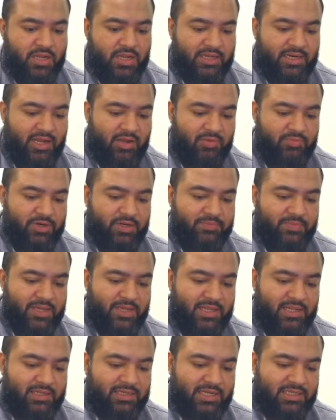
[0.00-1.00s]
And how many
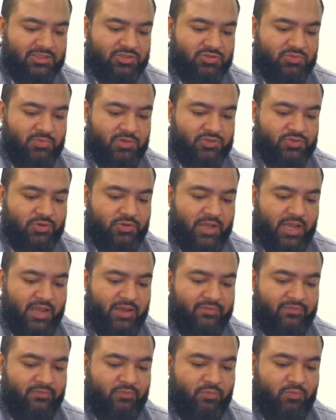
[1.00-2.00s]
male customers we
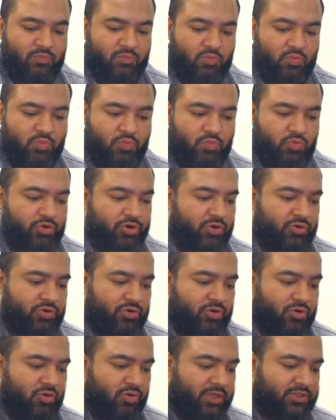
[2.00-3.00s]
have? We don't
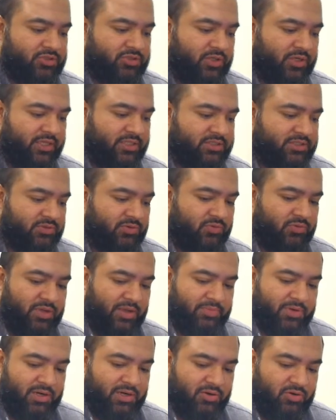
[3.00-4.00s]
know actually.
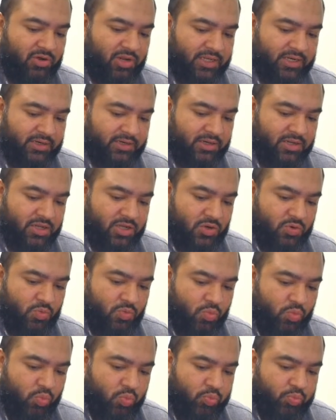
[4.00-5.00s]
I'm going to call it,
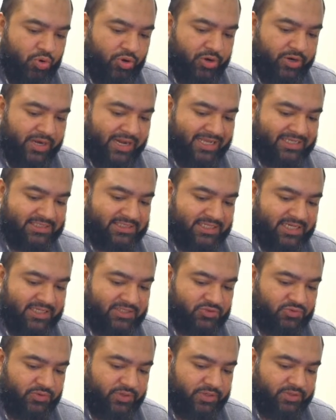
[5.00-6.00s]
put an X
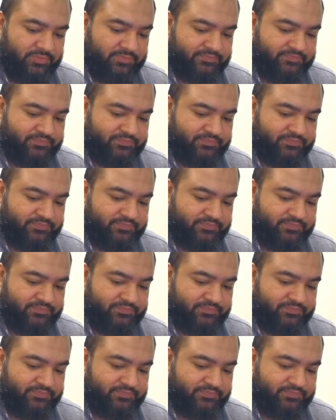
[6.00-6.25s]
next to it.